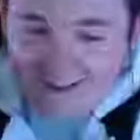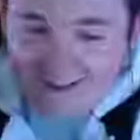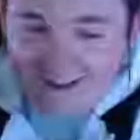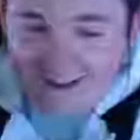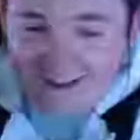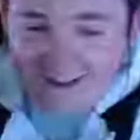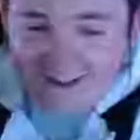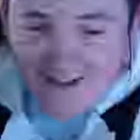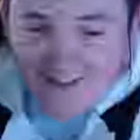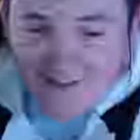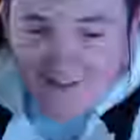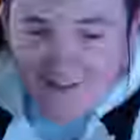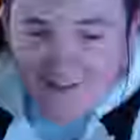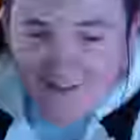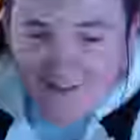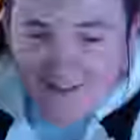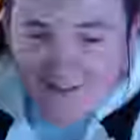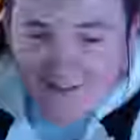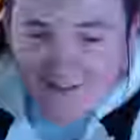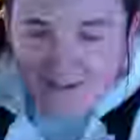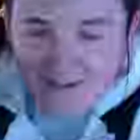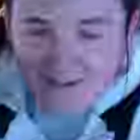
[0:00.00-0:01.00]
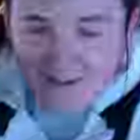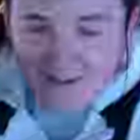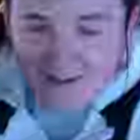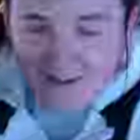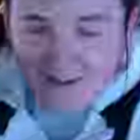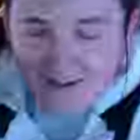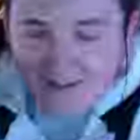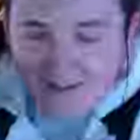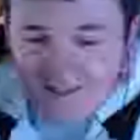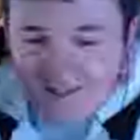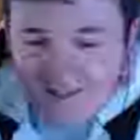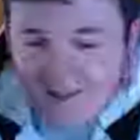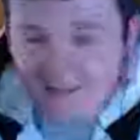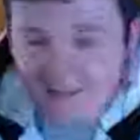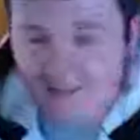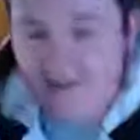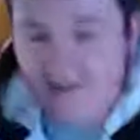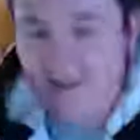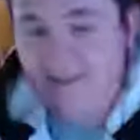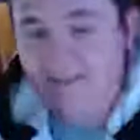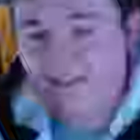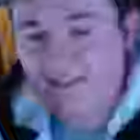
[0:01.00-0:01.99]
There's a little setting that you
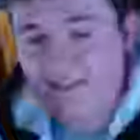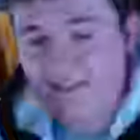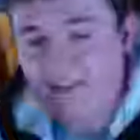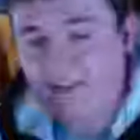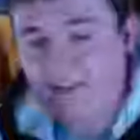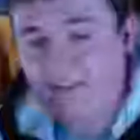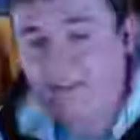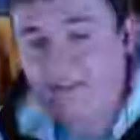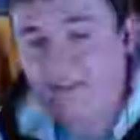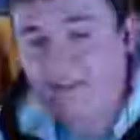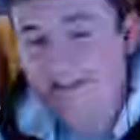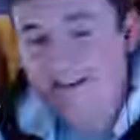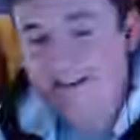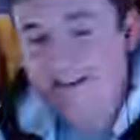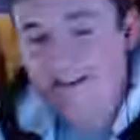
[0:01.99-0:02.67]
can actually do